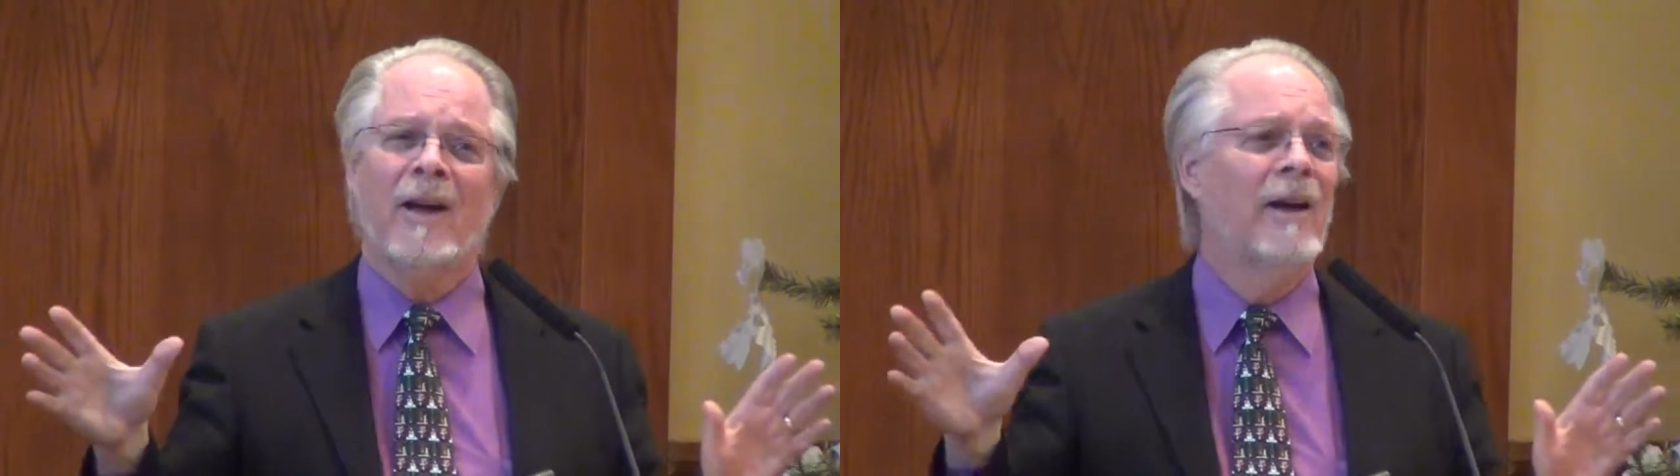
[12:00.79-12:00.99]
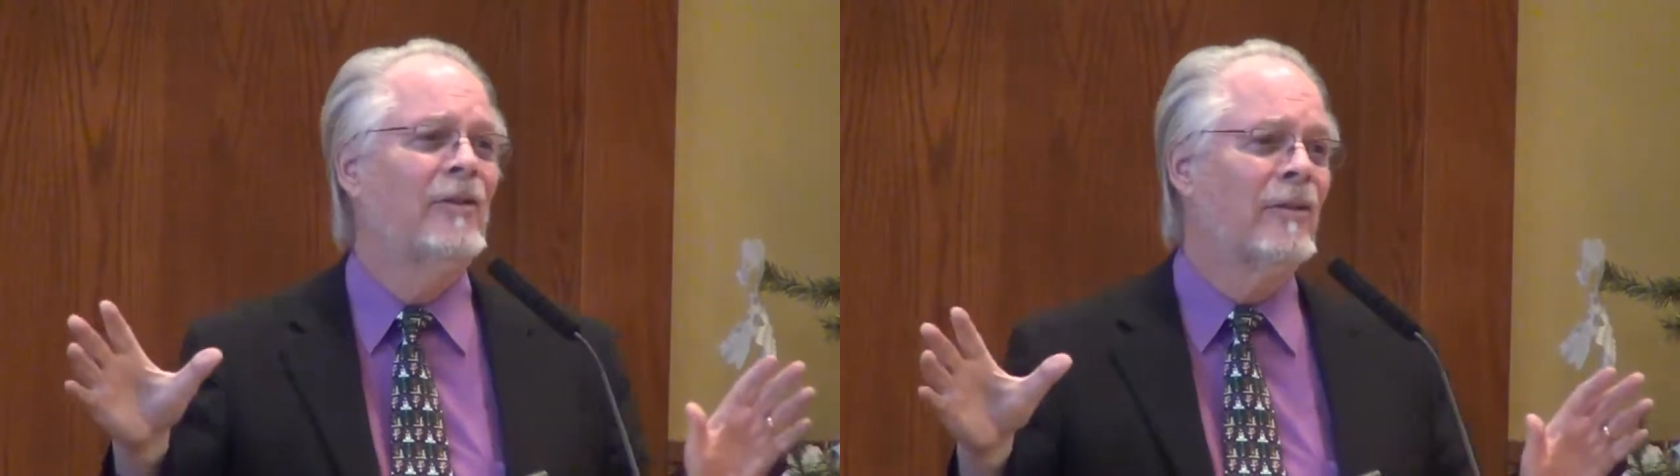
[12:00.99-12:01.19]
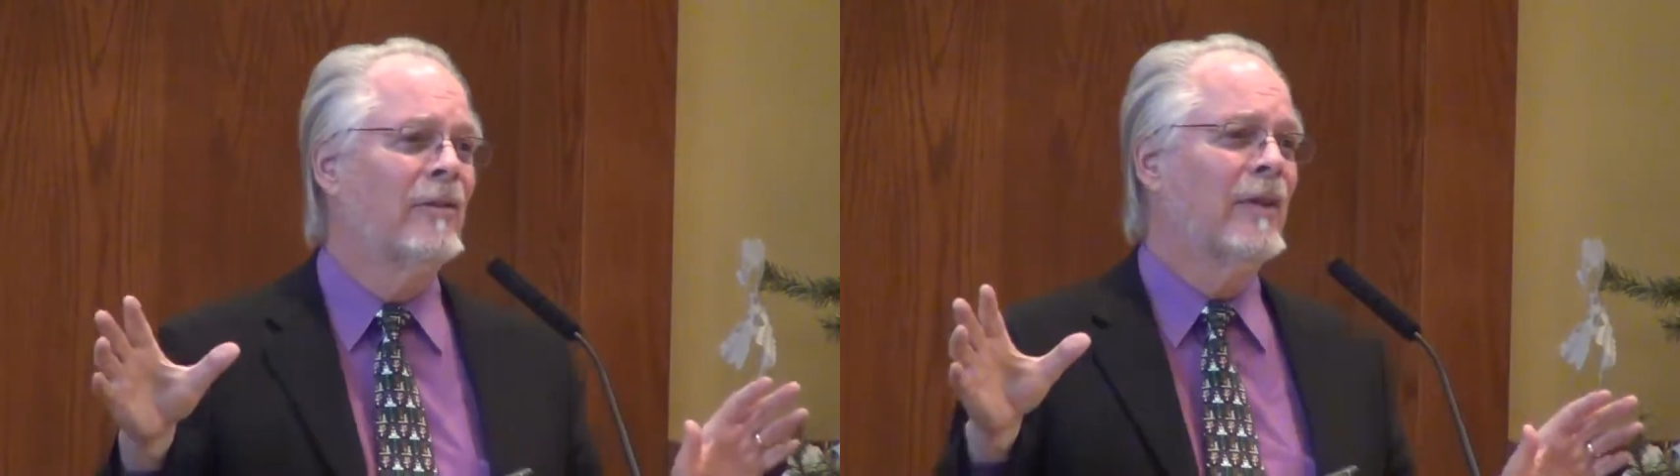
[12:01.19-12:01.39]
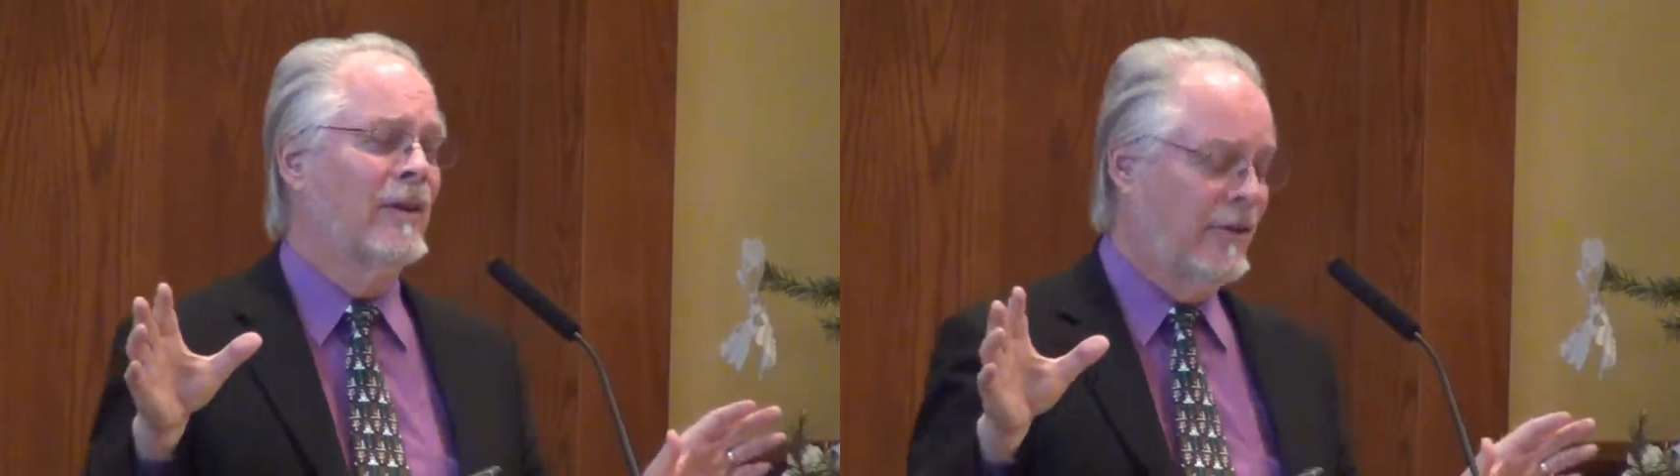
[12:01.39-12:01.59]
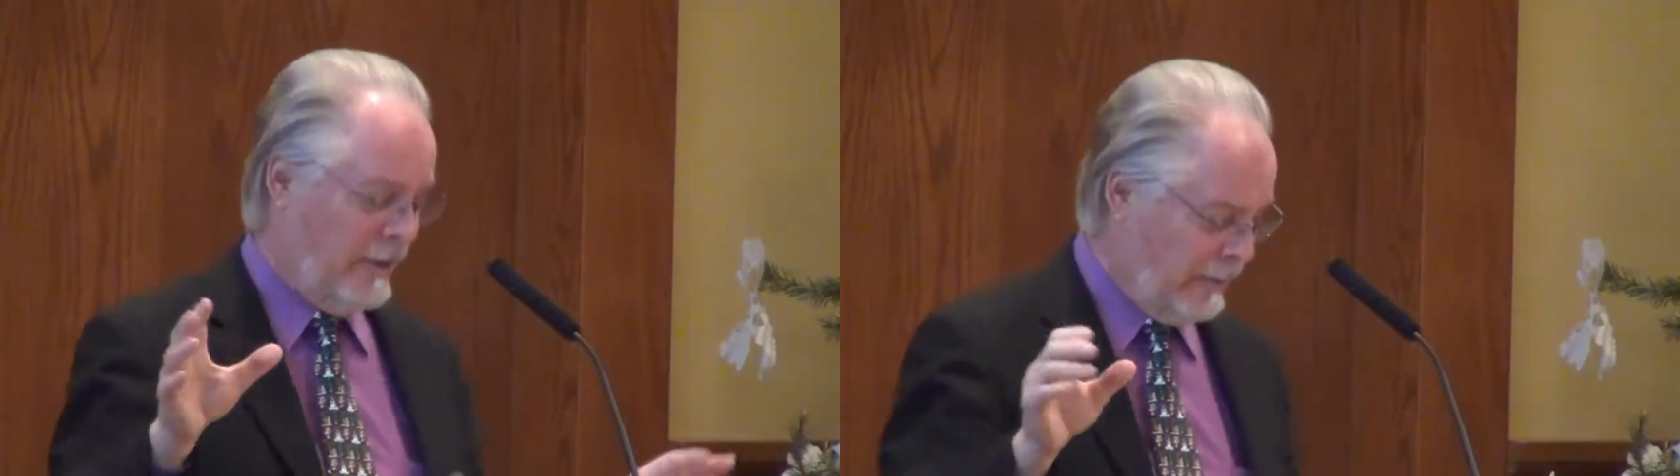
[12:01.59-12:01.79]
kinds of
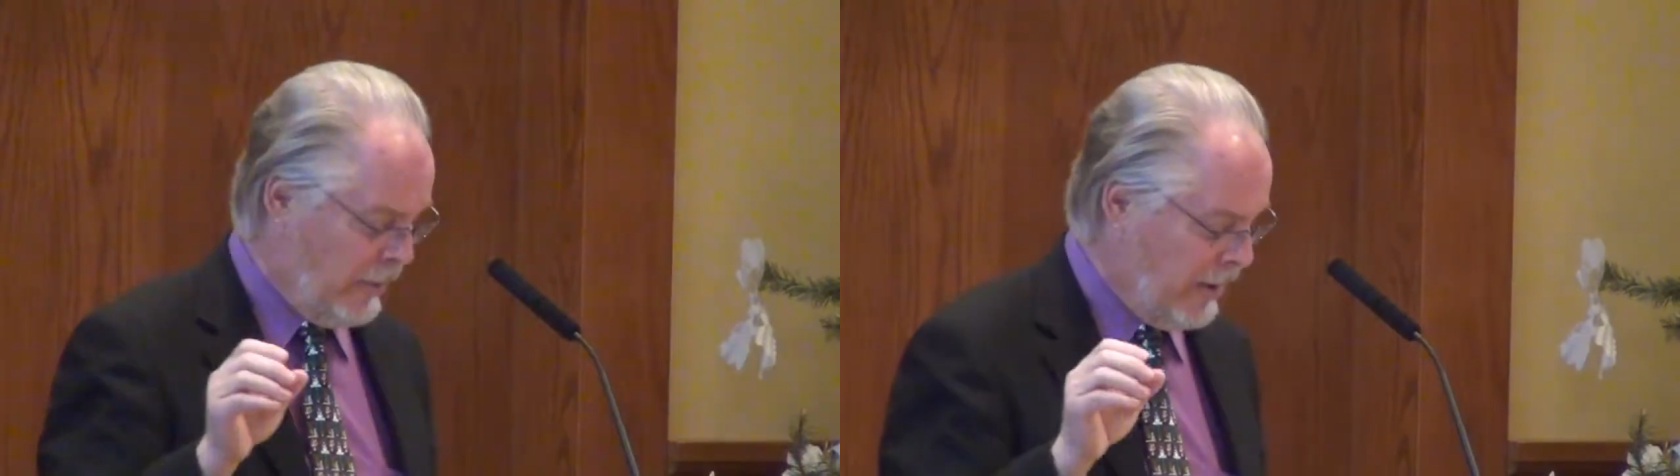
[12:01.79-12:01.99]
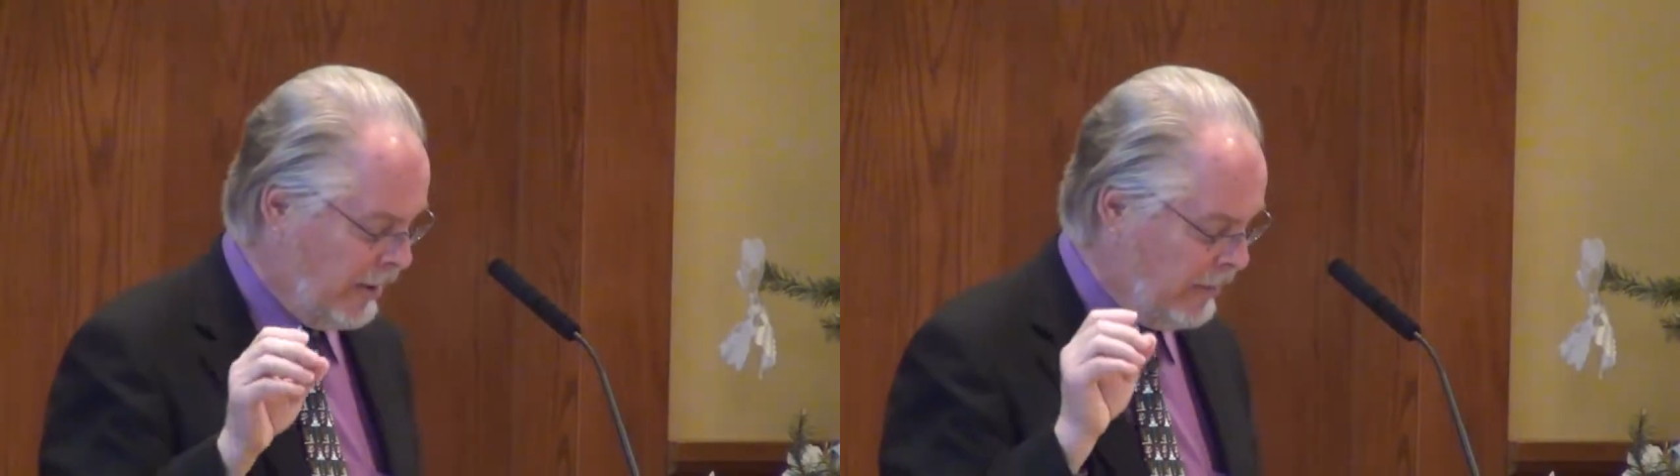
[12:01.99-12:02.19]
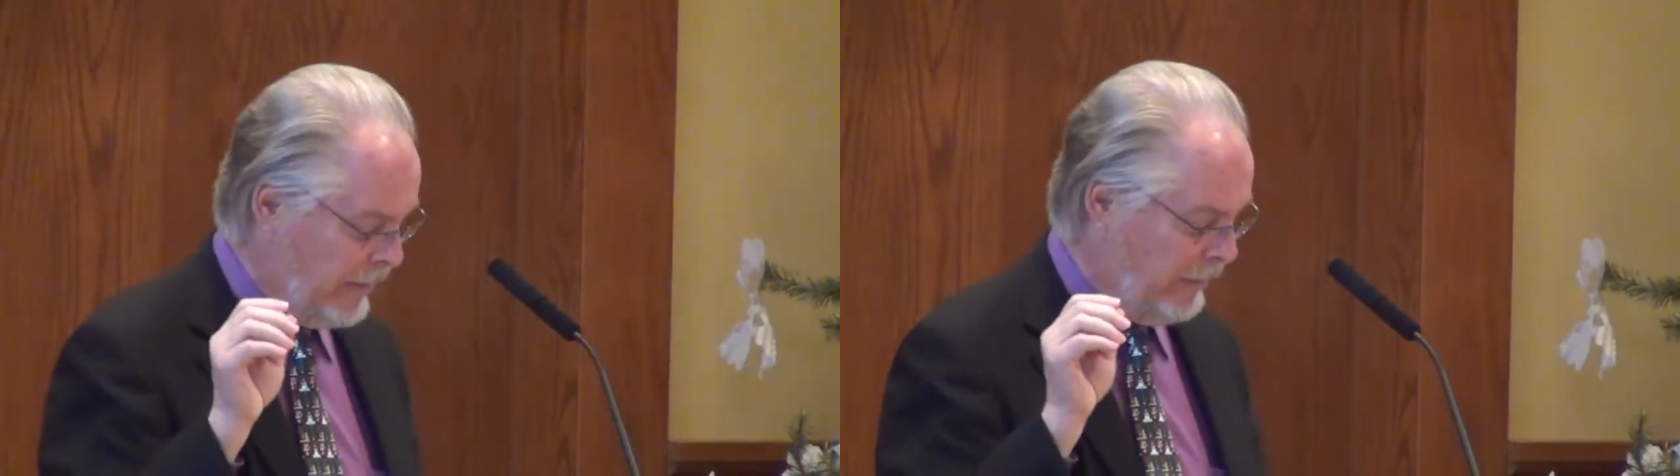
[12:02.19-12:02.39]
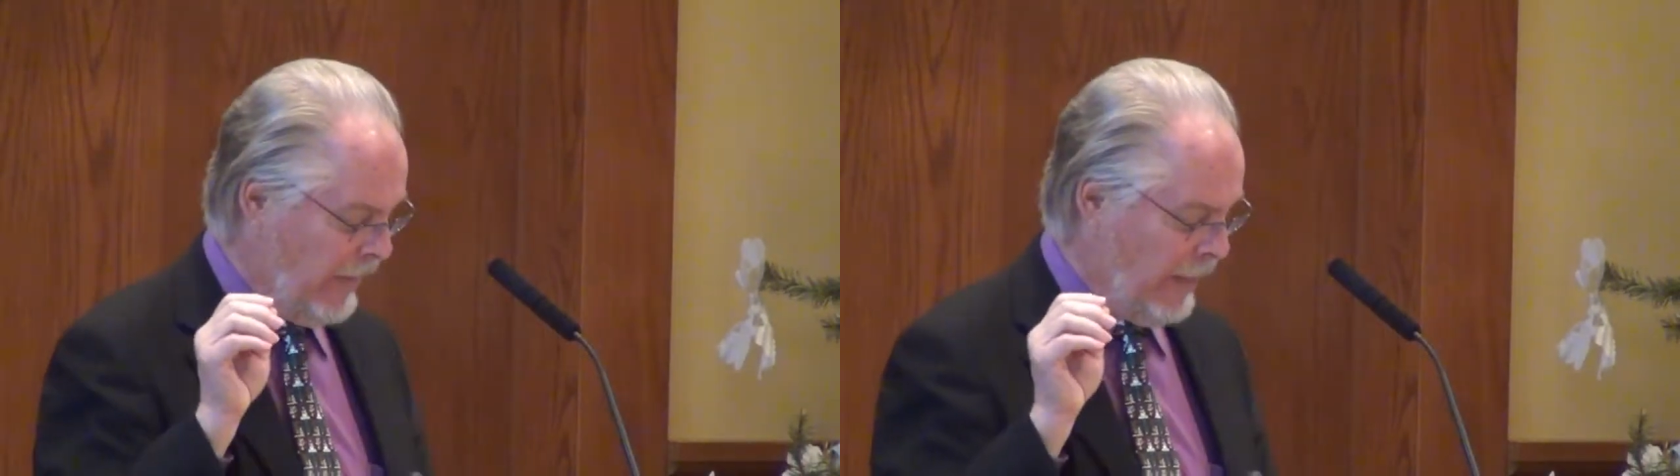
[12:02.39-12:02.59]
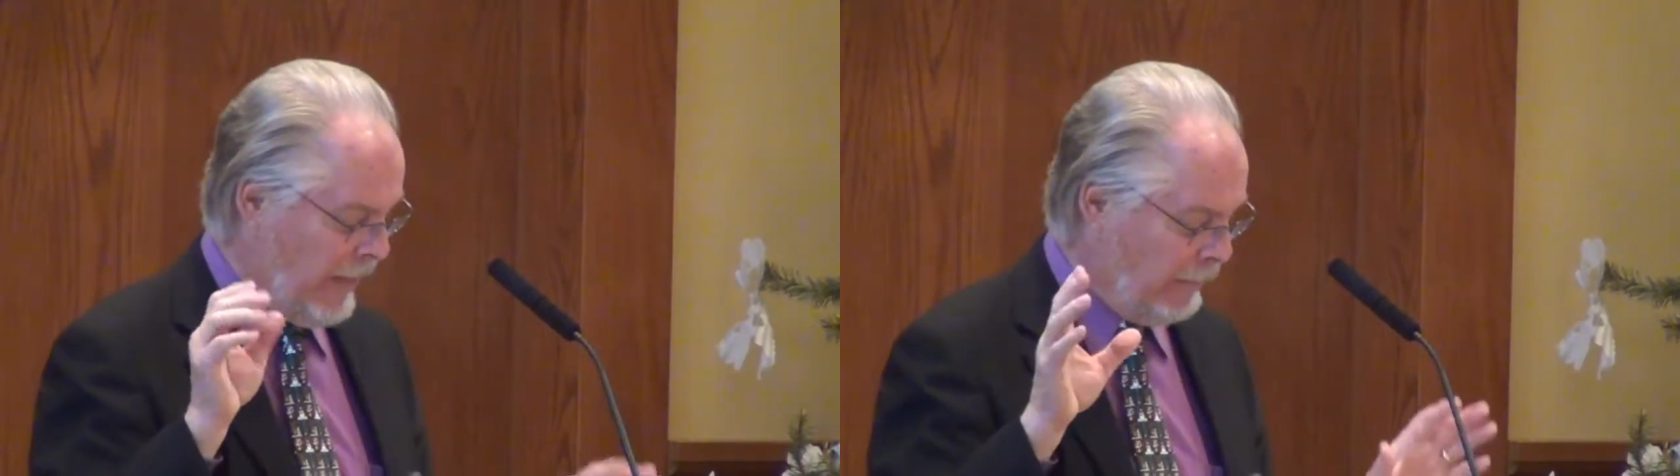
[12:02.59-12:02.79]
things at the Parliament,